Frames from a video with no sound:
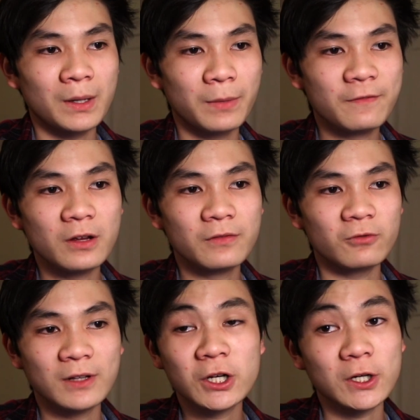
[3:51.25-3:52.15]
But if you have a
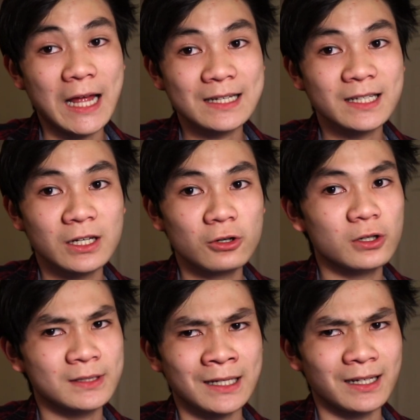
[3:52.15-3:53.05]
really good essay, you
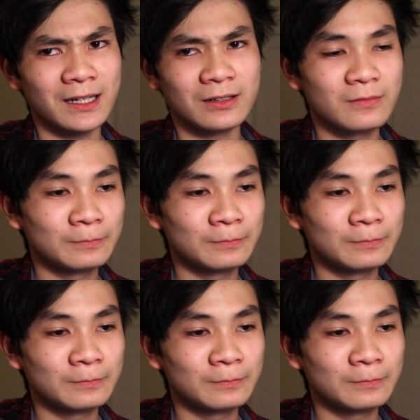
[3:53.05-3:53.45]
can send it in.